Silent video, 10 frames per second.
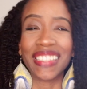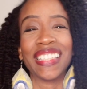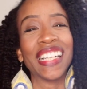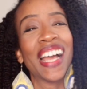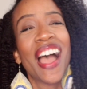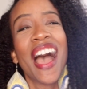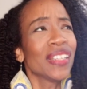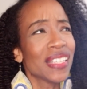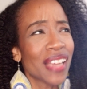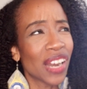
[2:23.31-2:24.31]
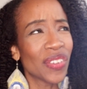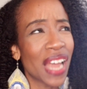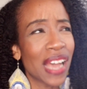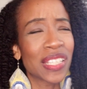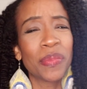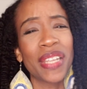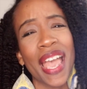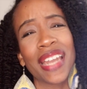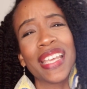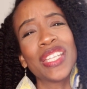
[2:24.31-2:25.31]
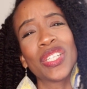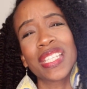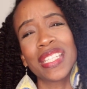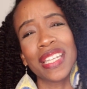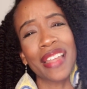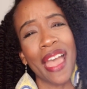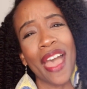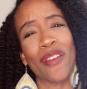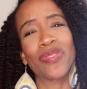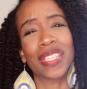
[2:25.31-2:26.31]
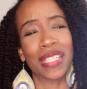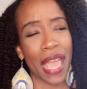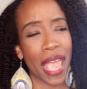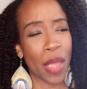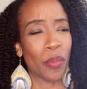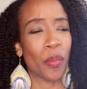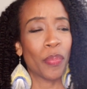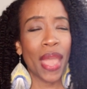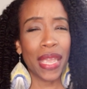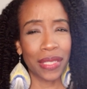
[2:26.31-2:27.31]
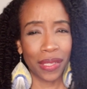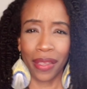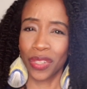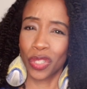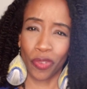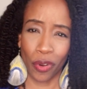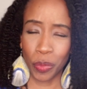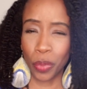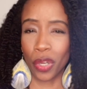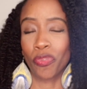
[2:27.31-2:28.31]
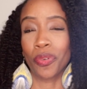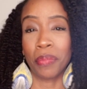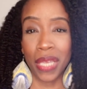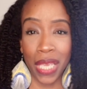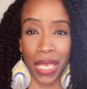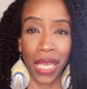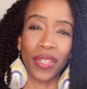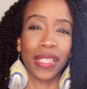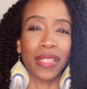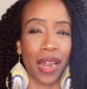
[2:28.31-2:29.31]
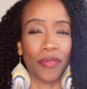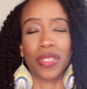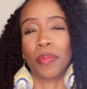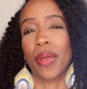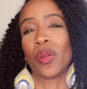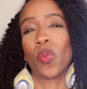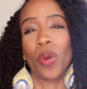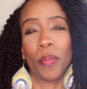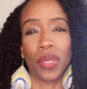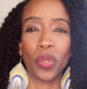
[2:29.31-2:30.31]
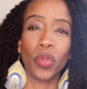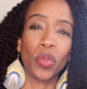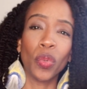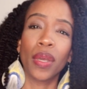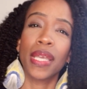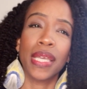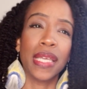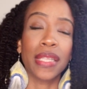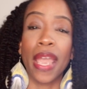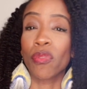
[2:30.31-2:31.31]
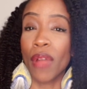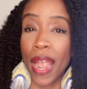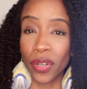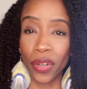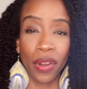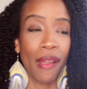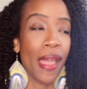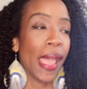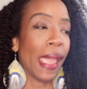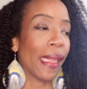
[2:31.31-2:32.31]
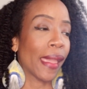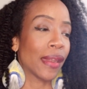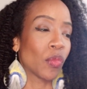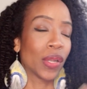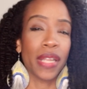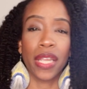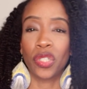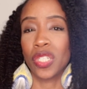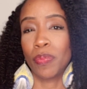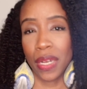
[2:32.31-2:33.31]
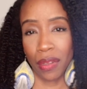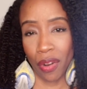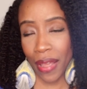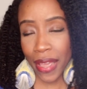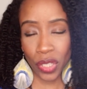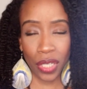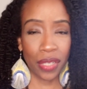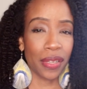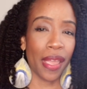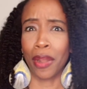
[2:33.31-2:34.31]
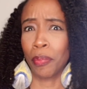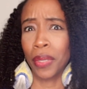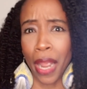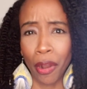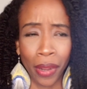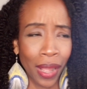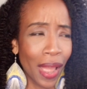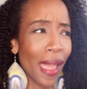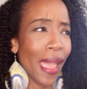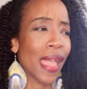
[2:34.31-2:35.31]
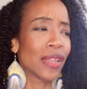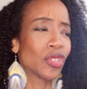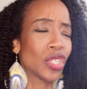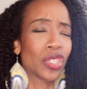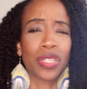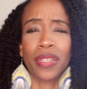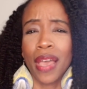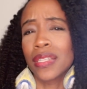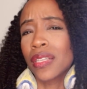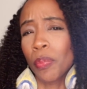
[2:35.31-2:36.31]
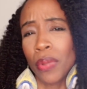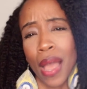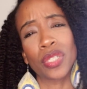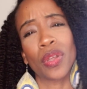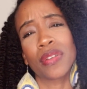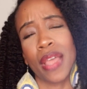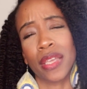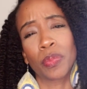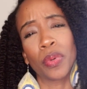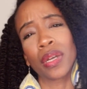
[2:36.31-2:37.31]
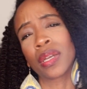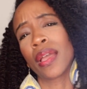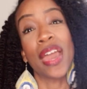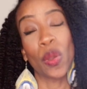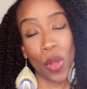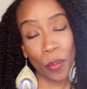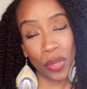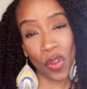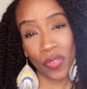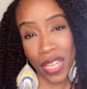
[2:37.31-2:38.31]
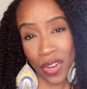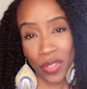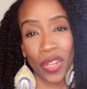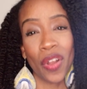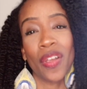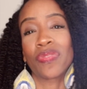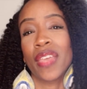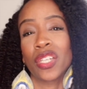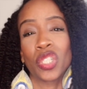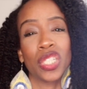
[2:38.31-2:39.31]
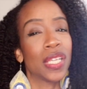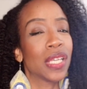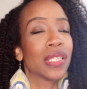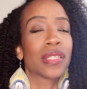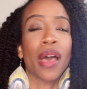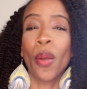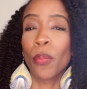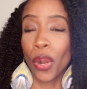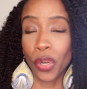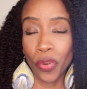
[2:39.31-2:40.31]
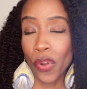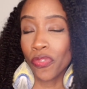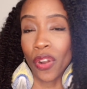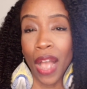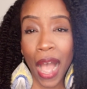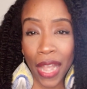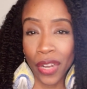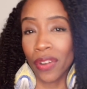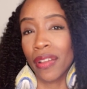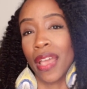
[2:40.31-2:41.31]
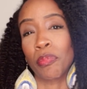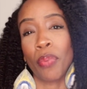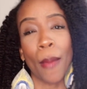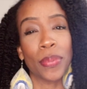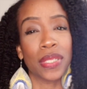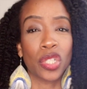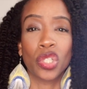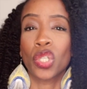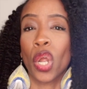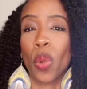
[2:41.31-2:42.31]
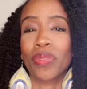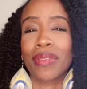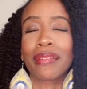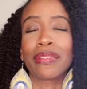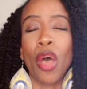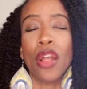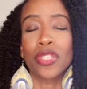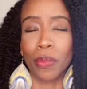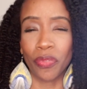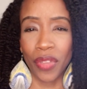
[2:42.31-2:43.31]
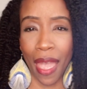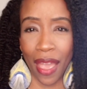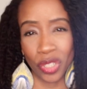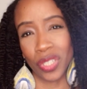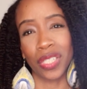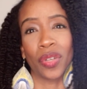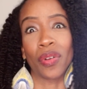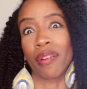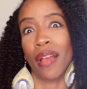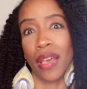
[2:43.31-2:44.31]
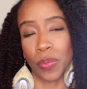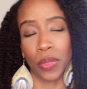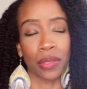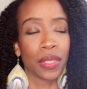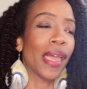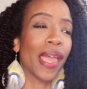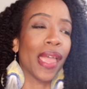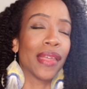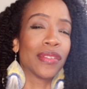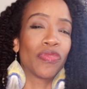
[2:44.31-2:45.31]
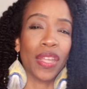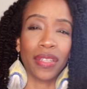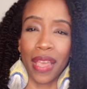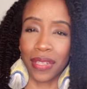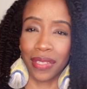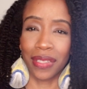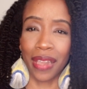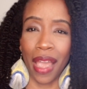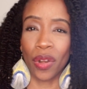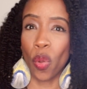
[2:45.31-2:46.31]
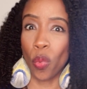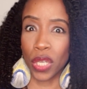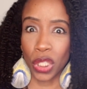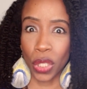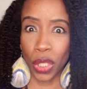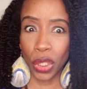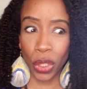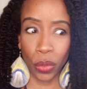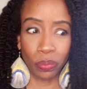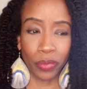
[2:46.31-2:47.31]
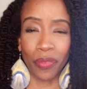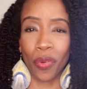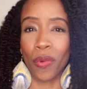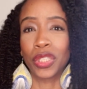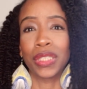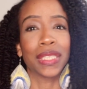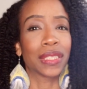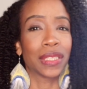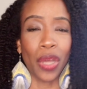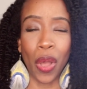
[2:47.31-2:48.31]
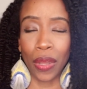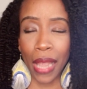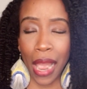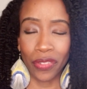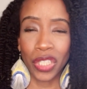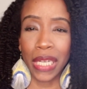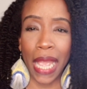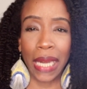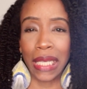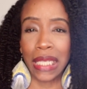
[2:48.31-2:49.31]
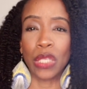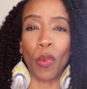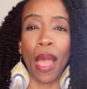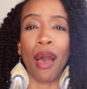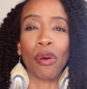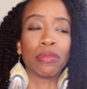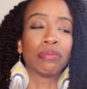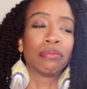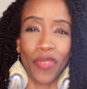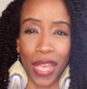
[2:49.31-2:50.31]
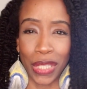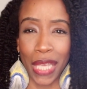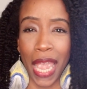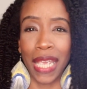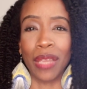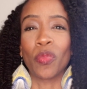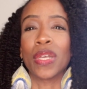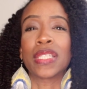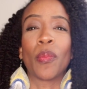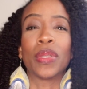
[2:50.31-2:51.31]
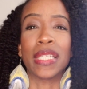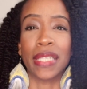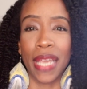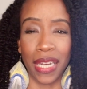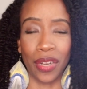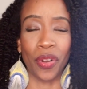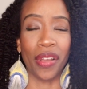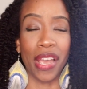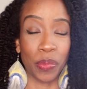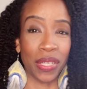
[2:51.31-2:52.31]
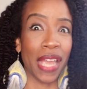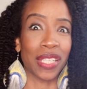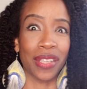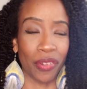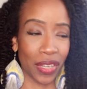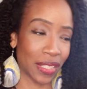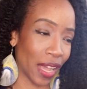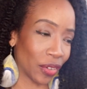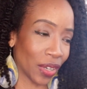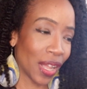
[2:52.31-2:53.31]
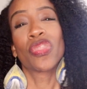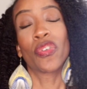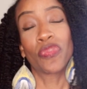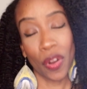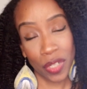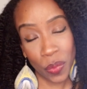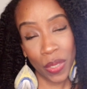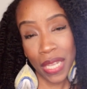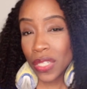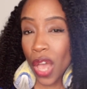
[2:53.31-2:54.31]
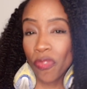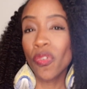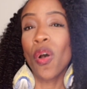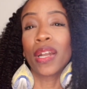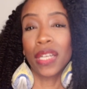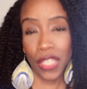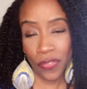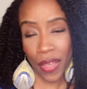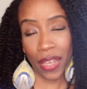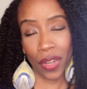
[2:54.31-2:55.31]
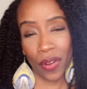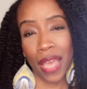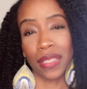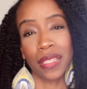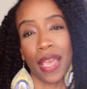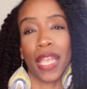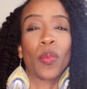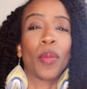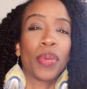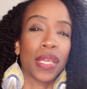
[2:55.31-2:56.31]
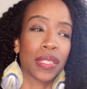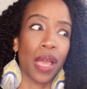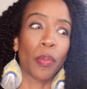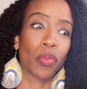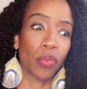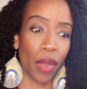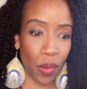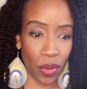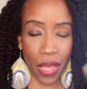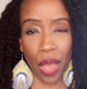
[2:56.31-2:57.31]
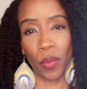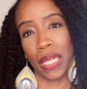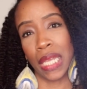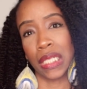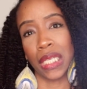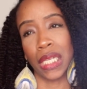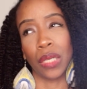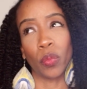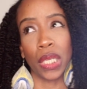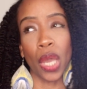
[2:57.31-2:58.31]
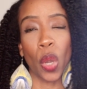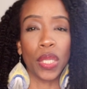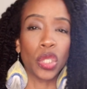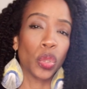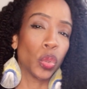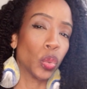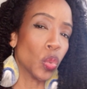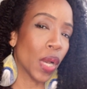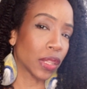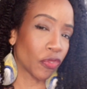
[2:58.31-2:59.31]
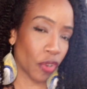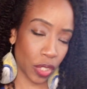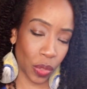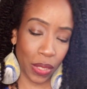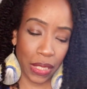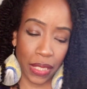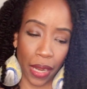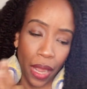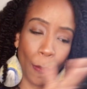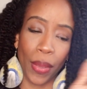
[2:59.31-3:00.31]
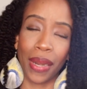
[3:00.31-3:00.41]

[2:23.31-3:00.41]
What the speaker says: Finley Donovan Knocks 'Em Dead, it just didn't have the same pacing as the first book for me. Finley Donovan is about a woman who is a writer, and one day she's meeting her agent. They're at a Panera, and she's discussing the plot to her next book, and a woman overhears her and thinks she is a murderer for hire and propositions her with a large sum of cash to kill her husband. And Finley has to decide what she's going to do. Of course, she gets into all kind of shenanigans while investigating what's up with this lady and her husband, etc., etc. The first one ends off on a cliffhanger, and the second one picks up right where that one ended, and we go into what the first one set up.